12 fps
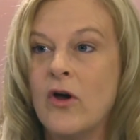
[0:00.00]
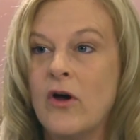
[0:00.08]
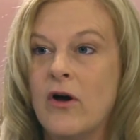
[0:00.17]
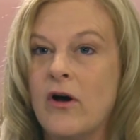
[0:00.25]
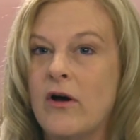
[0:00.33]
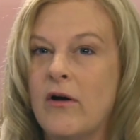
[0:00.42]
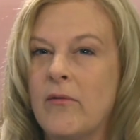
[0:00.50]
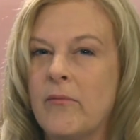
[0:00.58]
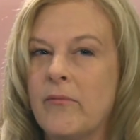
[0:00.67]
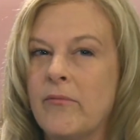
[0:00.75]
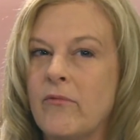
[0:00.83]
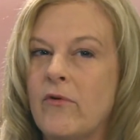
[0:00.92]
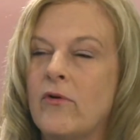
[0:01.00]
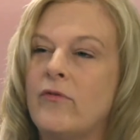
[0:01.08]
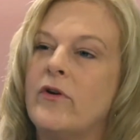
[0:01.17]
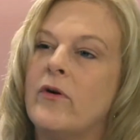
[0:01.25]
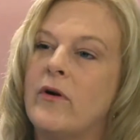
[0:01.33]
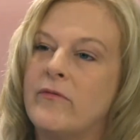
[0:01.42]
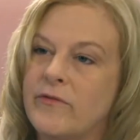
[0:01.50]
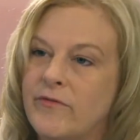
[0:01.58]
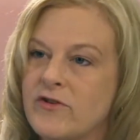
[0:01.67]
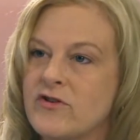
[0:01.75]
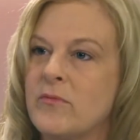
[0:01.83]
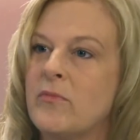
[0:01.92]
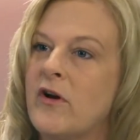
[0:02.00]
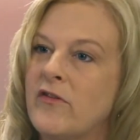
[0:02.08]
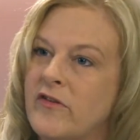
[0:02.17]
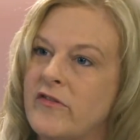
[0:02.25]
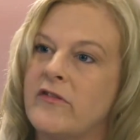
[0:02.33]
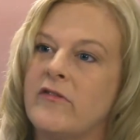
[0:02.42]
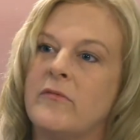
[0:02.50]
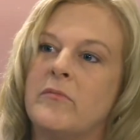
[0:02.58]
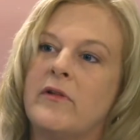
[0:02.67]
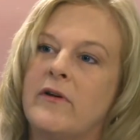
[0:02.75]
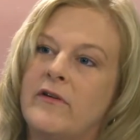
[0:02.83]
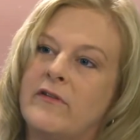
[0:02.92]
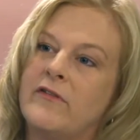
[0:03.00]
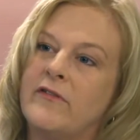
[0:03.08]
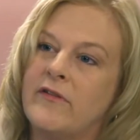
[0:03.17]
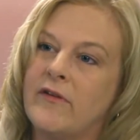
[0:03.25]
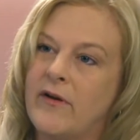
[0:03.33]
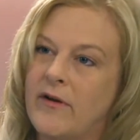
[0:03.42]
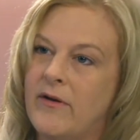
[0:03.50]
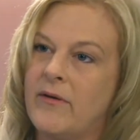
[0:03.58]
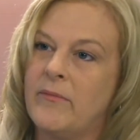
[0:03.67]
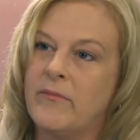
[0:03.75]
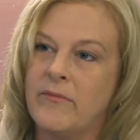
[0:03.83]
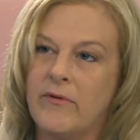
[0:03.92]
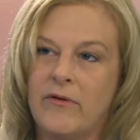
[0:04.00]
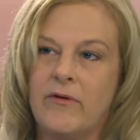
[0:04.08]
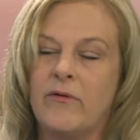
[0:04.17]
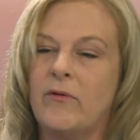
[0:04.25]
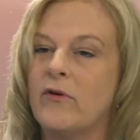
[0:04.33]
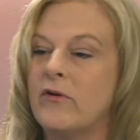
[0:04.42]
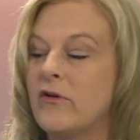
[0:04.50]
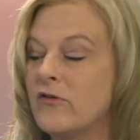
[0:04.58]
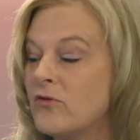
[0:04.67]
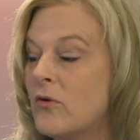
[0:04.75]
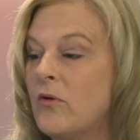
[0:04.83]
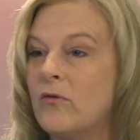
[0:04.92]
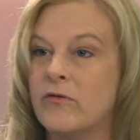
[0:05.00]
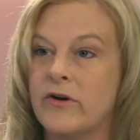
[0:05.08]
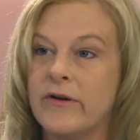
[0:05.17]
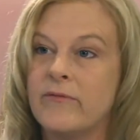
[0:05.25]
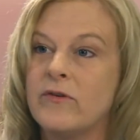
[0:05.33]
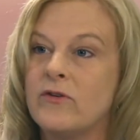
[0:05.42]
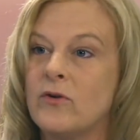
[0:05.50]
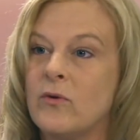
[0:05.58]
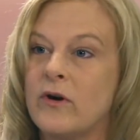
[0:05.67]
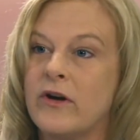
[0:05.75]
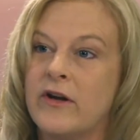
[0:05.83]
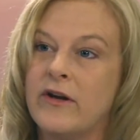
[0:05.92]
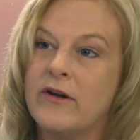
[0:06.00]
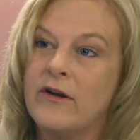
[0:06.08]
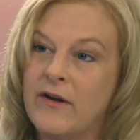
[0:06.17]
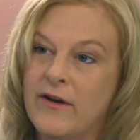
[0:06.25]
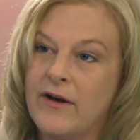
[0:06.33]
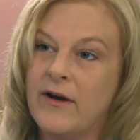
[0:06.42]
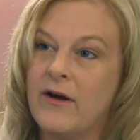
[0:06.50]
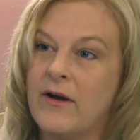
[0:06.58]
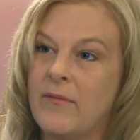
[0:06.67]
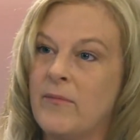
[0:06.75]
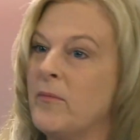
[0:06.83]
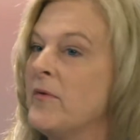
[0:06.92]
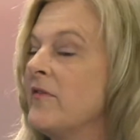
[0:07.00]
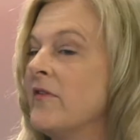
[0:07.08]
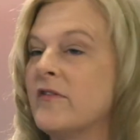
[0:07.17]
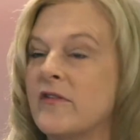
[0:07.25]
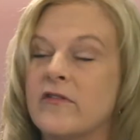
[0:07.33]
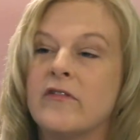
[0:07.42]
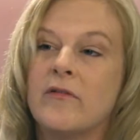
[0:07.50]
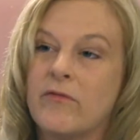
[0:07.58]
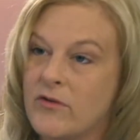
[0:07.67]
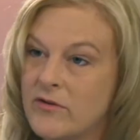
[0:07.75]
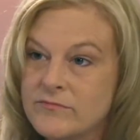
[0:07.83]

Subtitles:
you know, if you don't have efficient processes in place, you know, good control over inventory, the business can suffer.